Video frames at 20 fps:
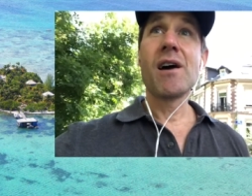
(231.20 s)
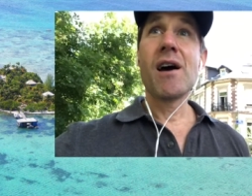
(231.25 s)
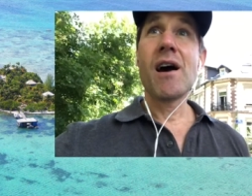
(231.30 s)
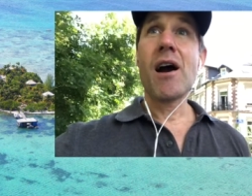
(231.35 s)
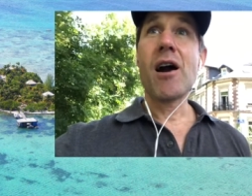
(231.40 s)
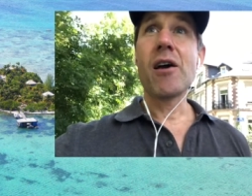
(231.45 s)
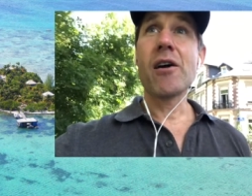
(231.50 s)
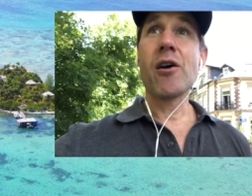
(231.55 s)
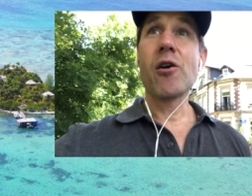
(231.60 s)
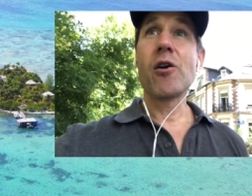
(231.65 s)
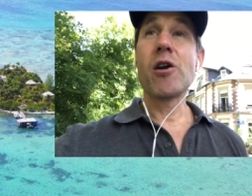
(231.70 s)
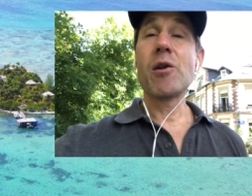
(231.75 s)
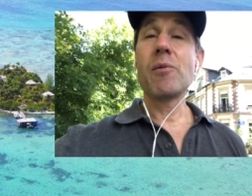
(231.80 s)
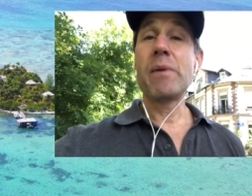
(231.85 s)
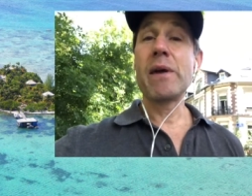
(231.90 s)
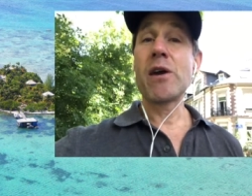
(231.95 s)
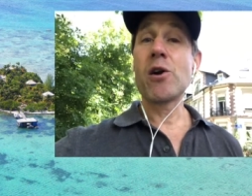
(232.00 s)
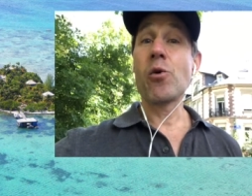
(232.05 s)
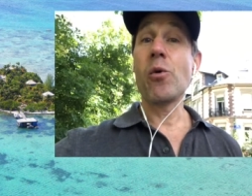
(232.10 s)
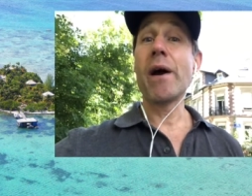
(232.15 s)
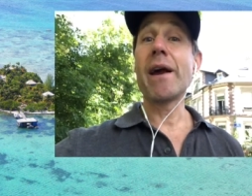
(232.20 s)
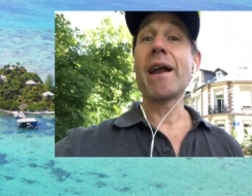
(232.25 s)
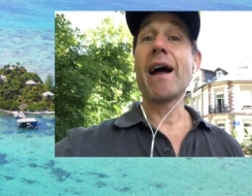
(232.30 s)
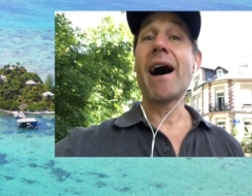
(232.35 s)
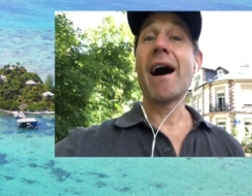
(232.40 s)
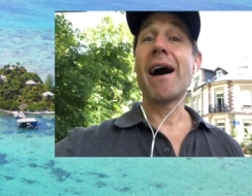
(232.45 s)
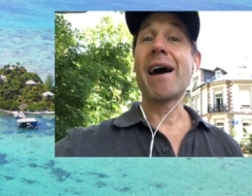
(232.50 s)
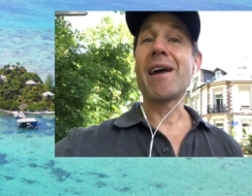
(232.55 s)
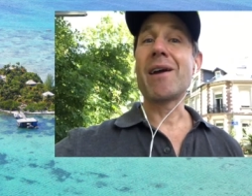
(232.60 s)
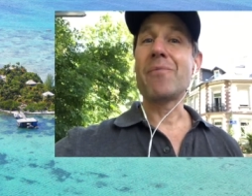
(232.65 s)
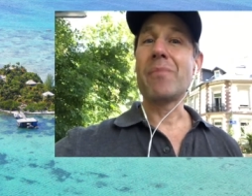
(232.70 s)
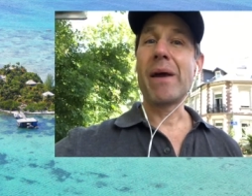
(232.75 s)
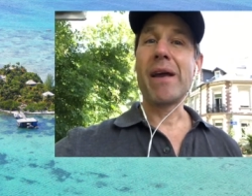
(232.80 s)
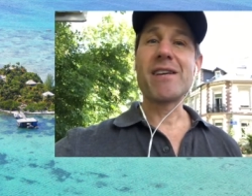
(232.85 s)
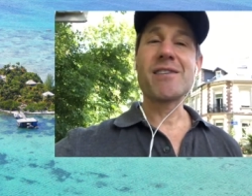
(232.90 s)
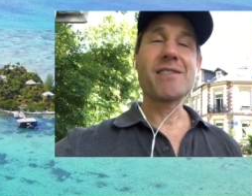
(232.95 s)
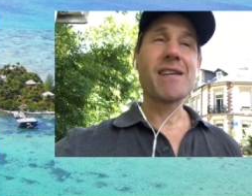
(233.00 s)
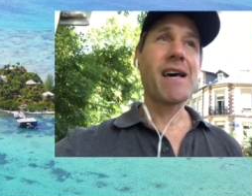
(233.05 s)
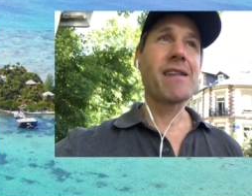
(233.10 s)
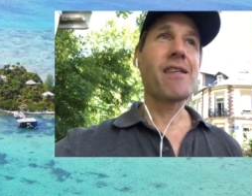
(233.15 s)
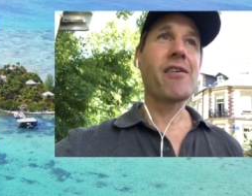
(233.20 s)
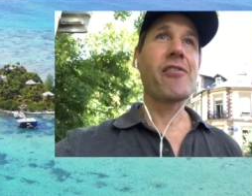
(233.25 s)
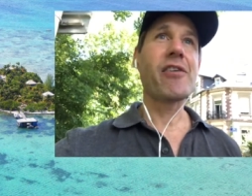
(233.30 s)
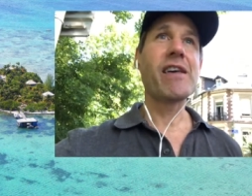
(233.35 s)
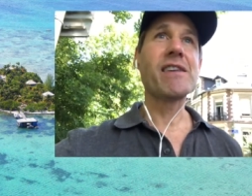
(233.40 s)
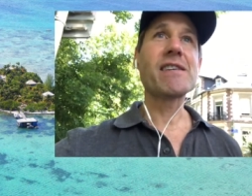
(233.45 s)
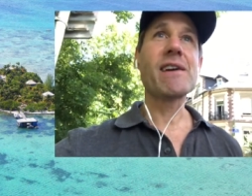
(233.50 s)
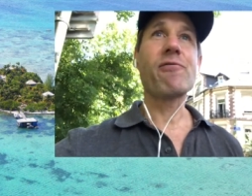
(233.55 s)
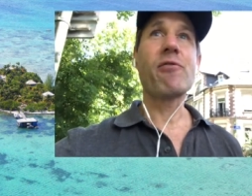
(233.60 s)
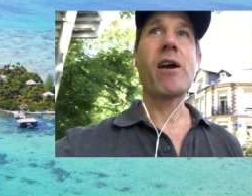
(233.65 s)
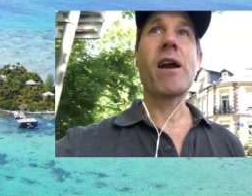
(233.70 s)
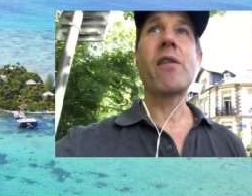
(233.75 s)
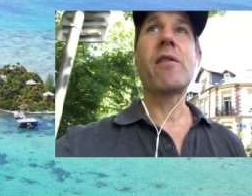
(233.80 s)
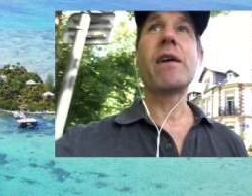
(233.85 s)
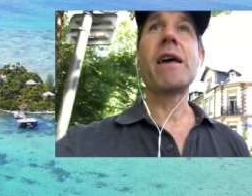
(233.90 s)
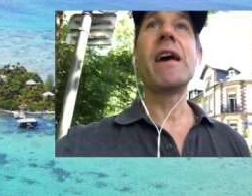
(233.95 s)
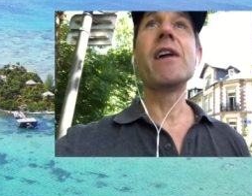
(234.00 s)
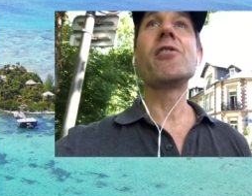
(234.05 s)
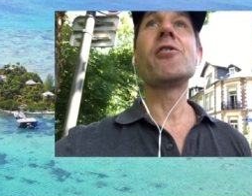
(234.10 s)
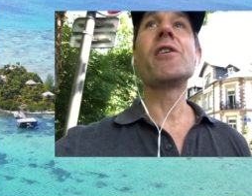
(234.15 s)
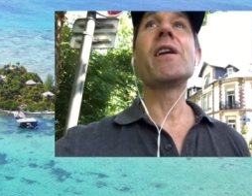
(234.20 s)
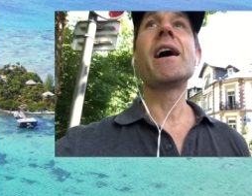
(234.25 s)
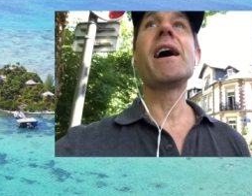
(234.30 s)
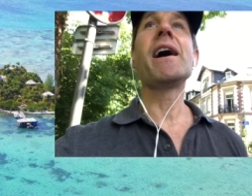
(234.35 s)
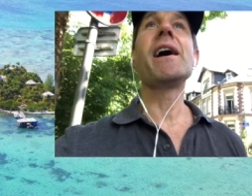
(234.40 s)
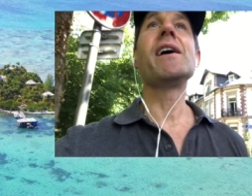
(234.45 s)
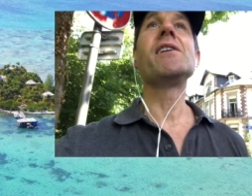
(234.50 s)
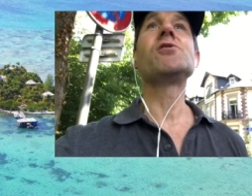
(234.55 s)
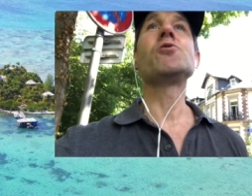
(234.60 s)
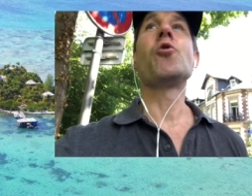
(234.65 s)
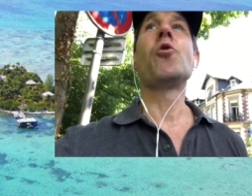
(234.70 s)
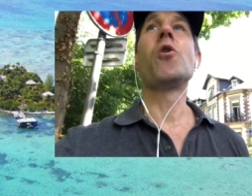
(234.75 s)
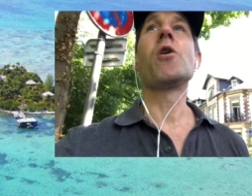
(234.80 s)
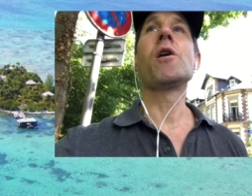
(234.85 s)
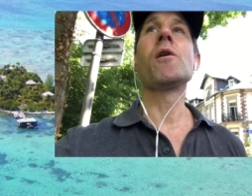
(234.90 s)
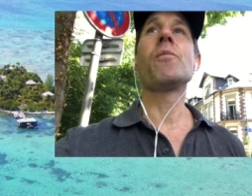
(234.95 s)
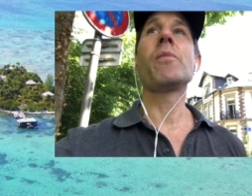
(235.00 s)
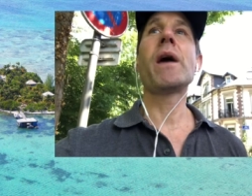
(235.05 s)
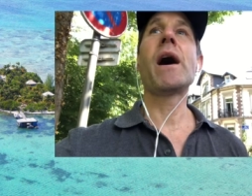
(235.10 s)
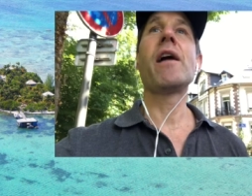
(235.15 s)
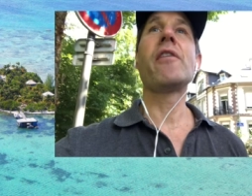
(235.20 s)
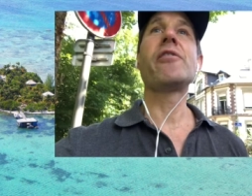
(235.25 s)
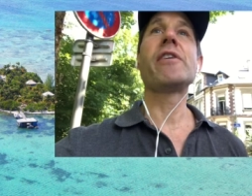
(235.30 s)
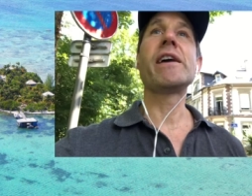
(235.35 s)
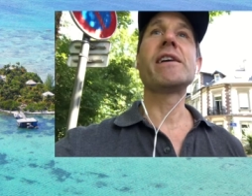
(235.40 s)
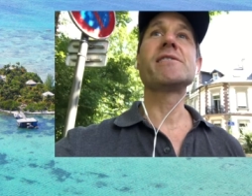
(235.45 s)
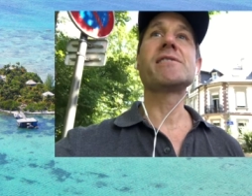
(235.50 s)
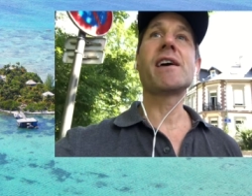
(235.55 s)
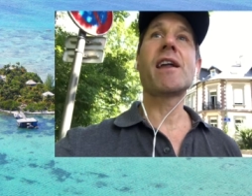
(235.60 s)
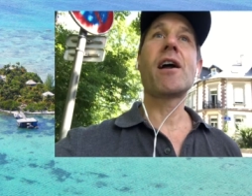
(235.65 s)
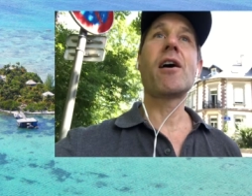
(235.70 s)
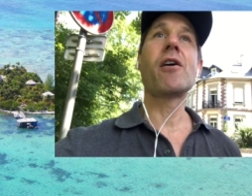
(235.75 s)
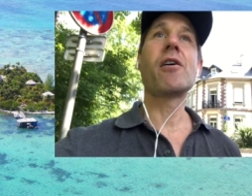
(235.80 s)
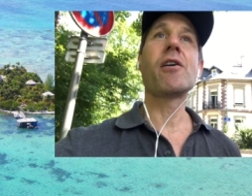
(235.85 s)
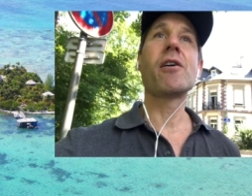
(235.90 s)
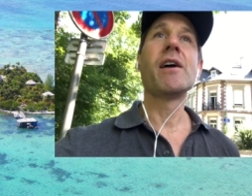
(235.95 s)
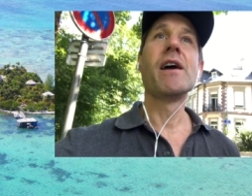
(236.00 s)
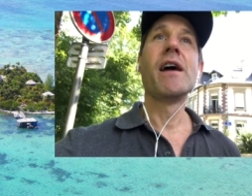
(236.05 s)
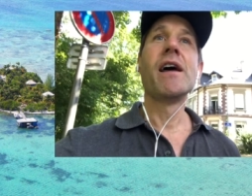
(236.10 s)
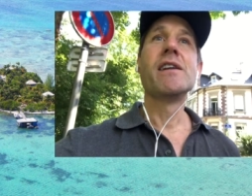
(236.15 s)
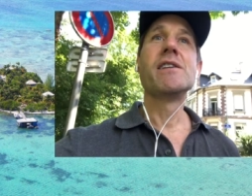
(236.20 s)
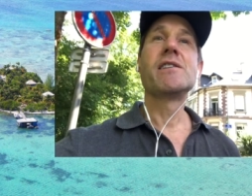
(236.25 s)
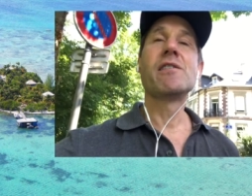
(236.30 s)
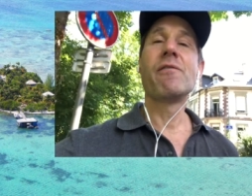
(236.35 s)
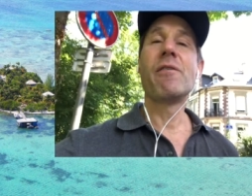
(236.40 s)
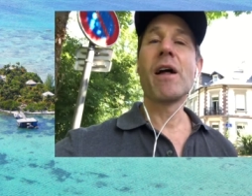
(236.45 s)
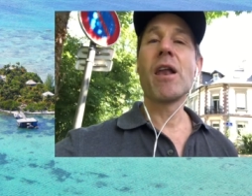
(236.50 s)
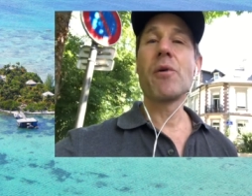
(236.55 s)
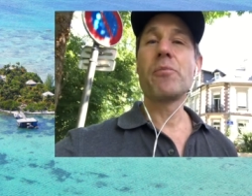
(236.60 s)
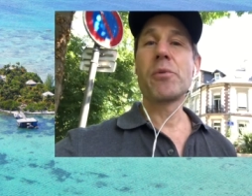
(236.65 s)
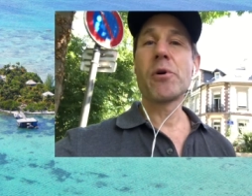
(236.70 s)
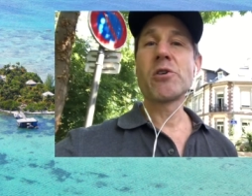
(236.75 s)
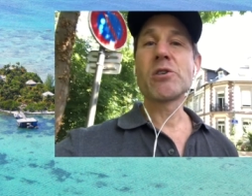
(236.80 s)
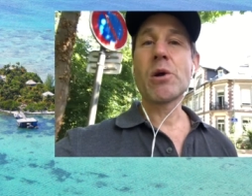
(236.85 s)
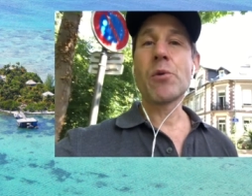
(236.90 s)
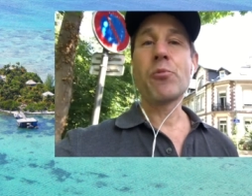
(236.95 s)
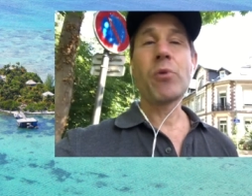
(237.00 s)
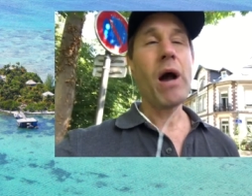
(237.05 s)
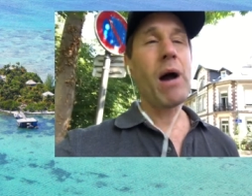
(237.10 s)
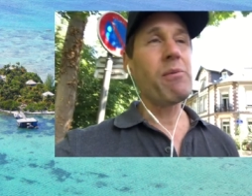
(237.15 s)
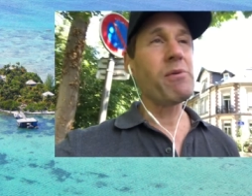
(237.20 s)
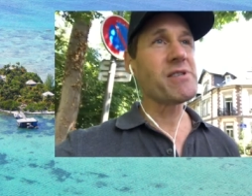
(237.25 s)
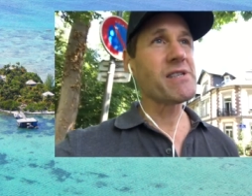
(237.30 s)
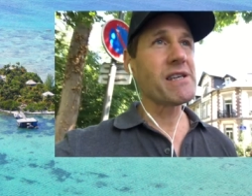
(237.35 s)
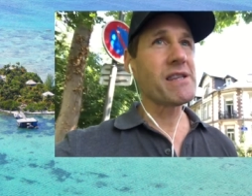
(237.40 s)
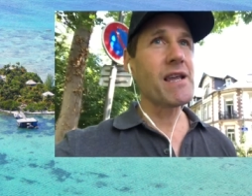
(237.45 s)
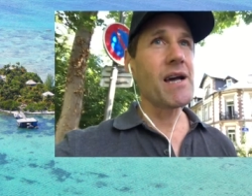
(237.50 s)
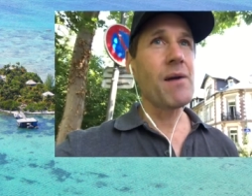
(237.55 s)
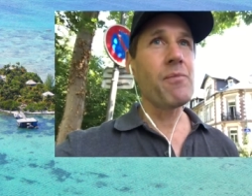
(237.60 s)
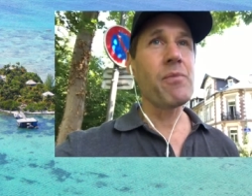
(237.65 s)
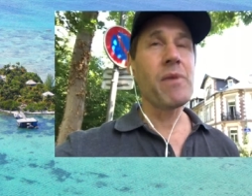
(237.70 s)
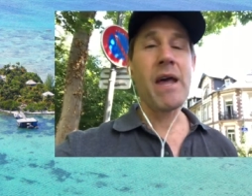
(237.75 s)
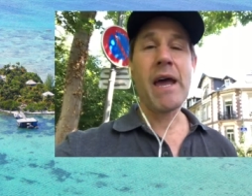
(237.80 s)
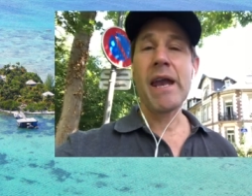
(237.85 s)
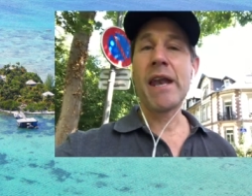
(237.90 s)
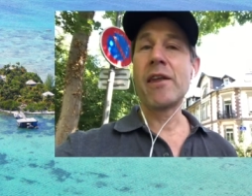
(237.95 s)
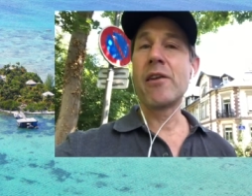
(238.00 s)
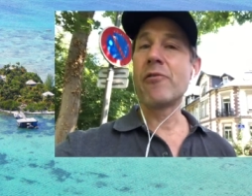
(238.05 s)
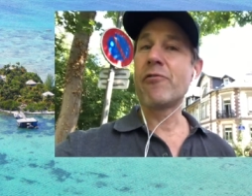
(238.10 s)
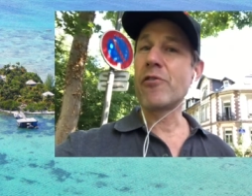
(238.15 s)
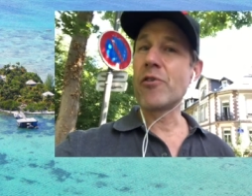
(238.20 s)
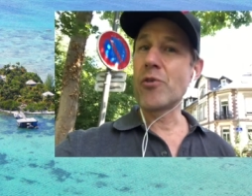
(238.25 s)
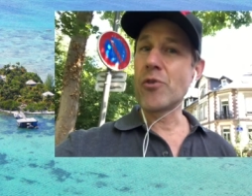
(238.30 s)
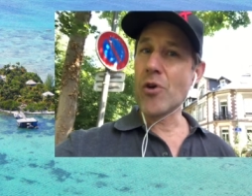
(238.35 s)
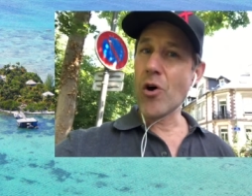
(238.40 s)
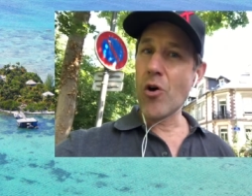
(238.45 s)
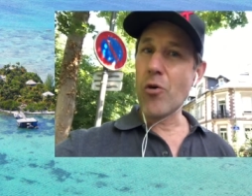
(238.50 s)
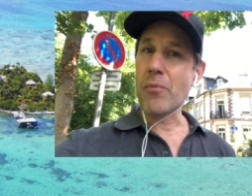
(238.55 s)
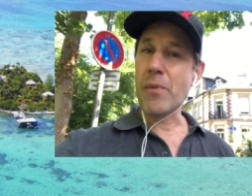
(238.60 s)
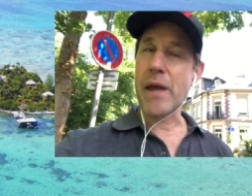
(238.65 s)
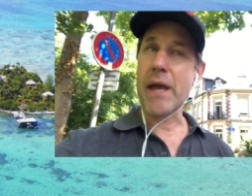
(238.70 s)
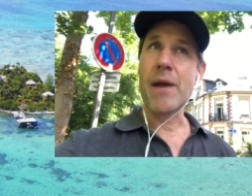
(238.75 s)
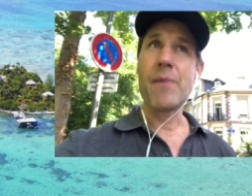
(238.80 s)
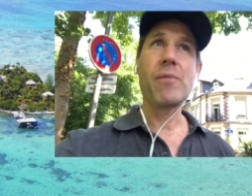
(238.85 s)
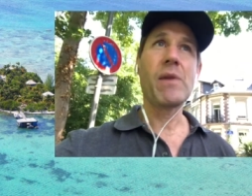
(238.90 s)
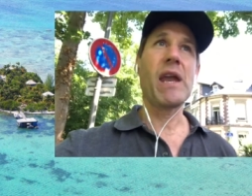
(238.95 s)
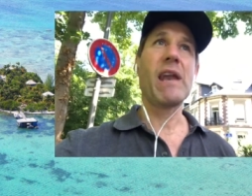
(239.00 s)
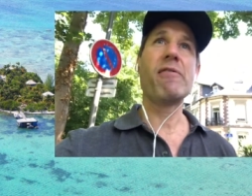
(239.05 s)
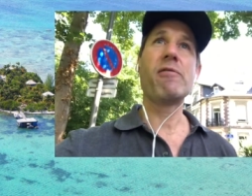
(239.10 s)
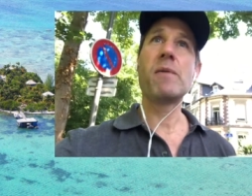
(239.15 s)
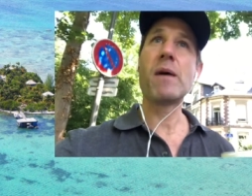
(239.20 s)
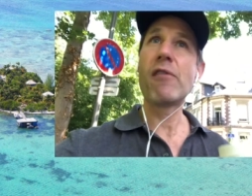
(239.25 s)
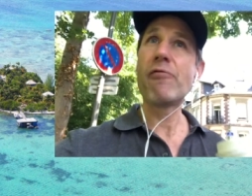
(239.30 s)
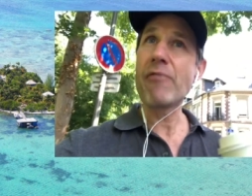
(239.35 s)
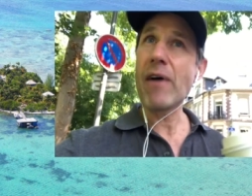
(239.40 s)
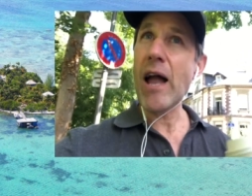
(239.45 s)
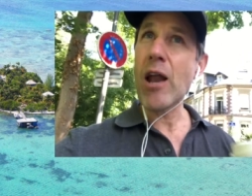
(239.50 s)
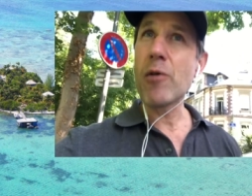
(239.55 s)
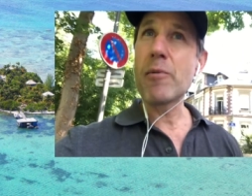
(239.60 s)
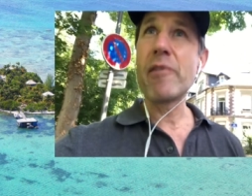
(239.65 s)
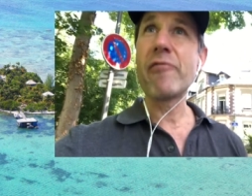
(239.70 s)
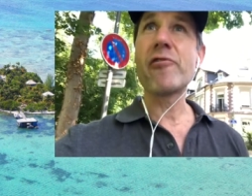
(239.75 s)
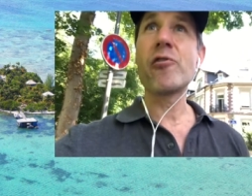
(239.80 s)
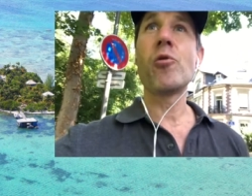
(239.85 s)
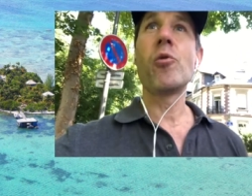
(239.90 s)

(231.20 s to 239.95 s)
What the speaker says: are going to be quite high based on the things they've read on the internet or things that our developers are promising them. And if you know me, and if you've been following me for a